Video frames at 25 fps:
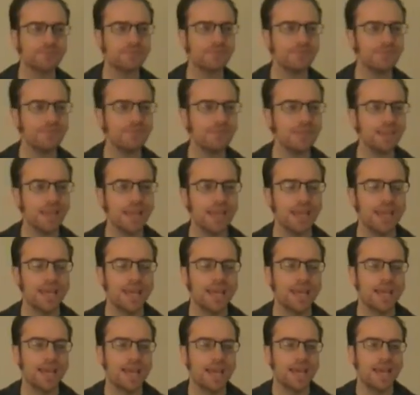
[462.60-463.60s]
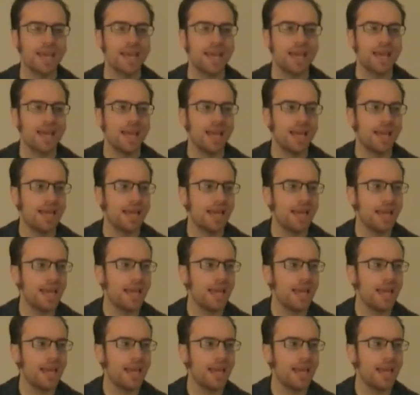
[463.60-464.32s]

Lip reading: Nobody speaks.